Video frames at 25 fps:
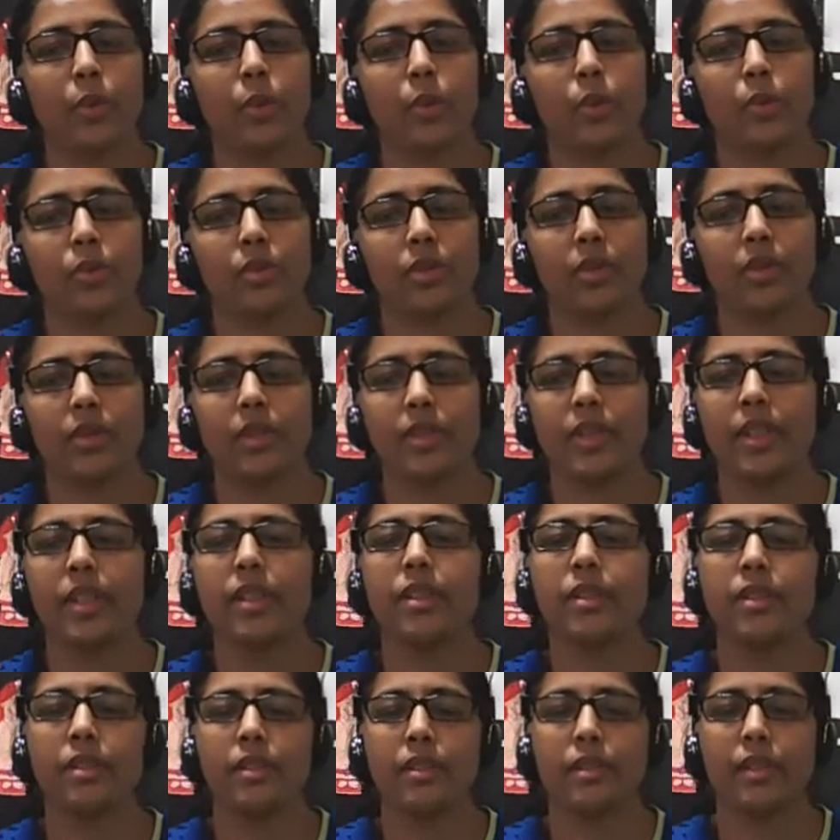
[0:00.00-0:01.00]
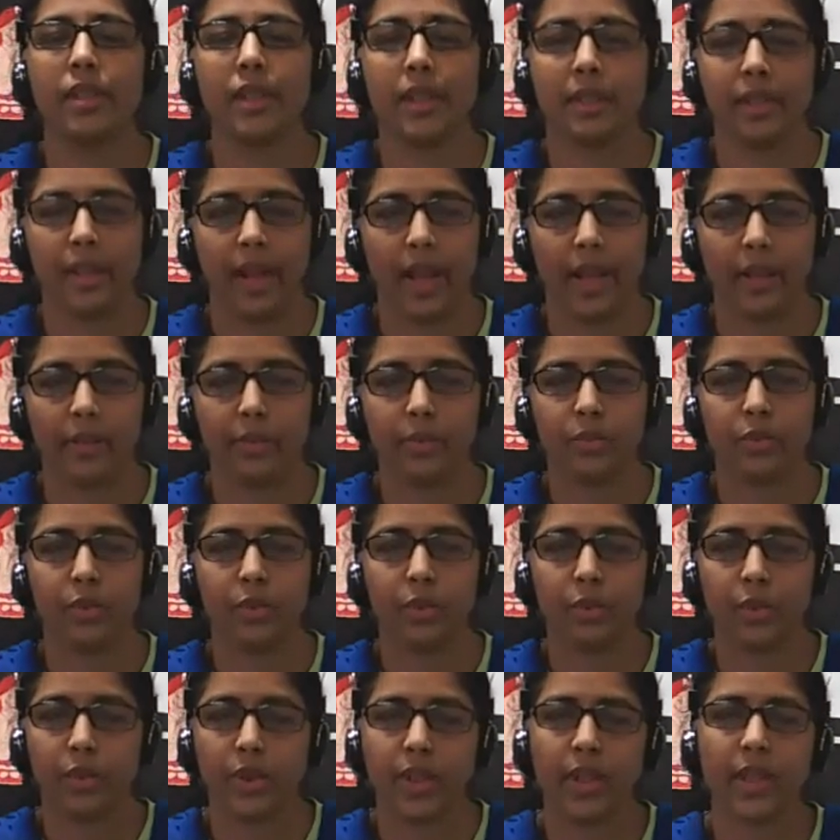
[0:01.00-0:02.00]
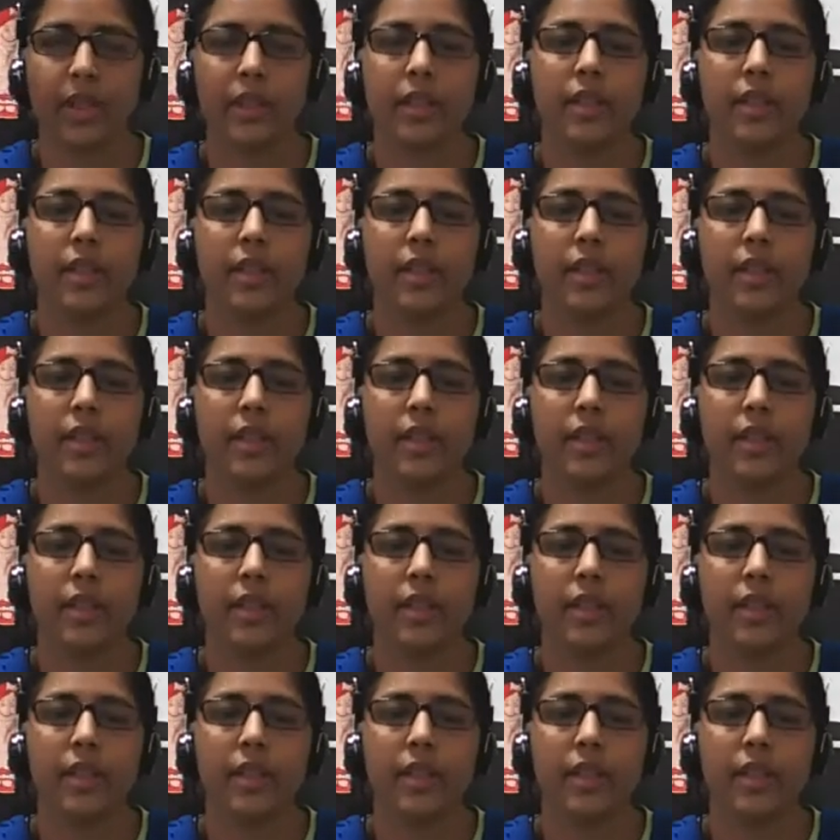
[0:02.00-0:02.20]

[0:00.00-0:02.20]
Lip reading: process is derived. Okay.